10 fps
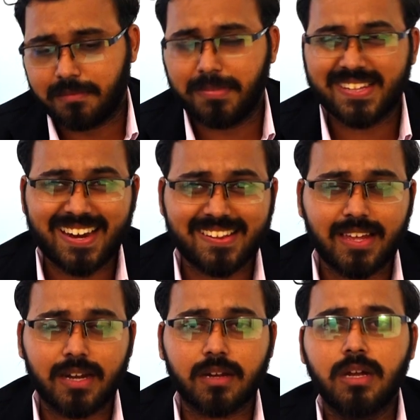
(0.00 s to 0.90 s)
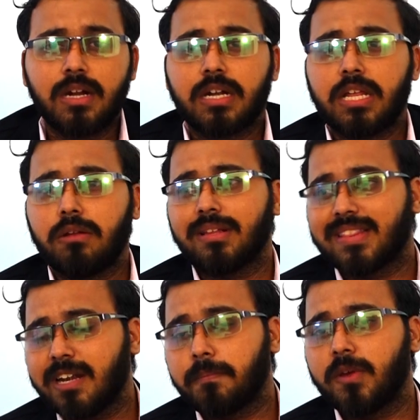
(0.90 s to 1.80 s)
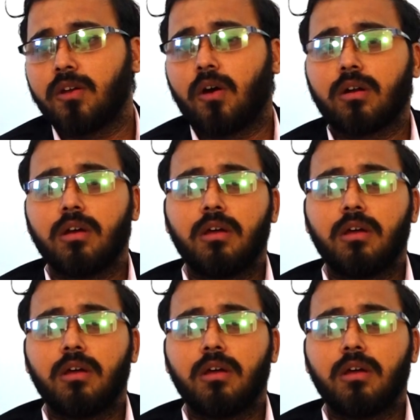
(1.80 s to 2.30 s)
Besides that, during that period,